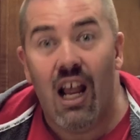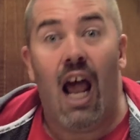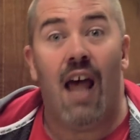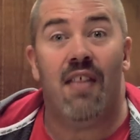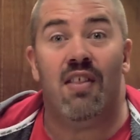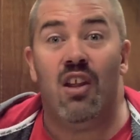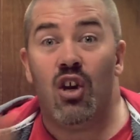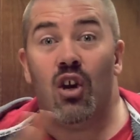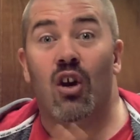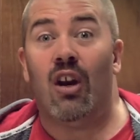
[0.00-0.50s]

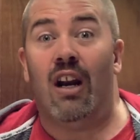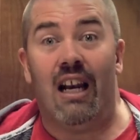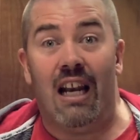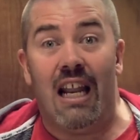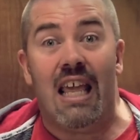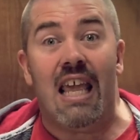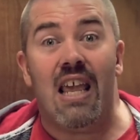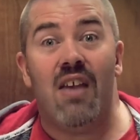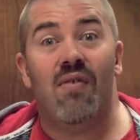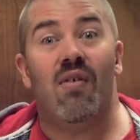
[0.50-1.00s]
and then you're going to
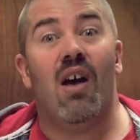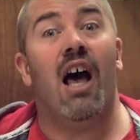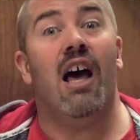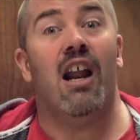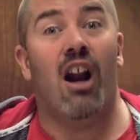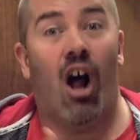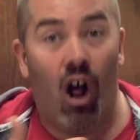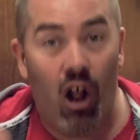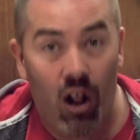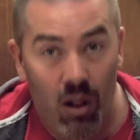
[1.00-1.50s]
leave,
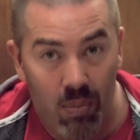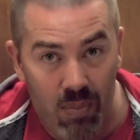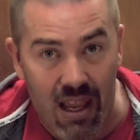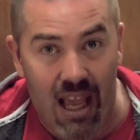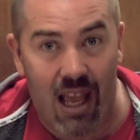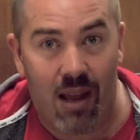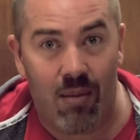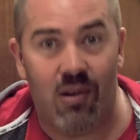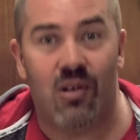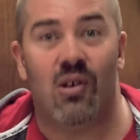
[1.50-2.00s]
and I'll be
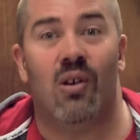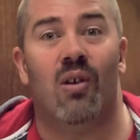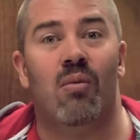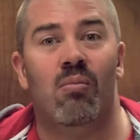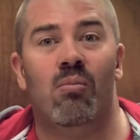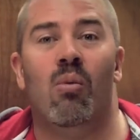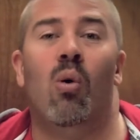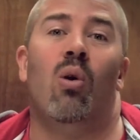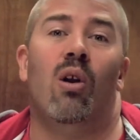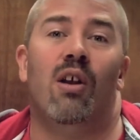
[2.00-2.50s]
able to
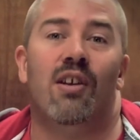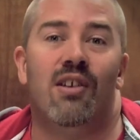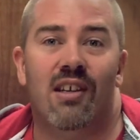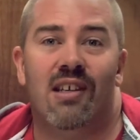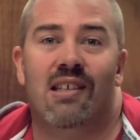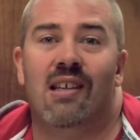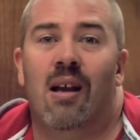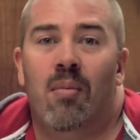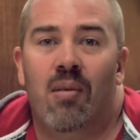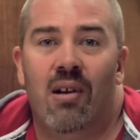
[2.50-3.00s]
maul it to
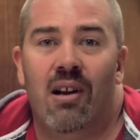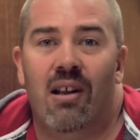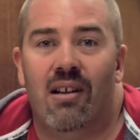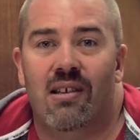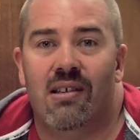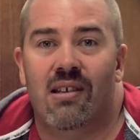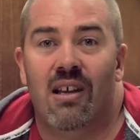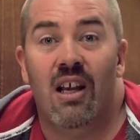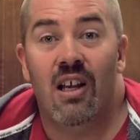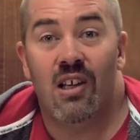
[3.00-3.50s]
someone
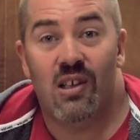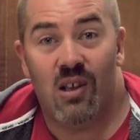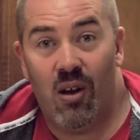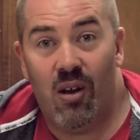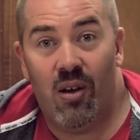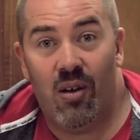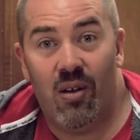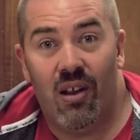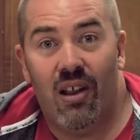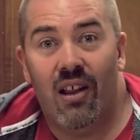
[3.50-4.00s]
else.
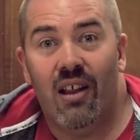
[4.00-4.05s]
So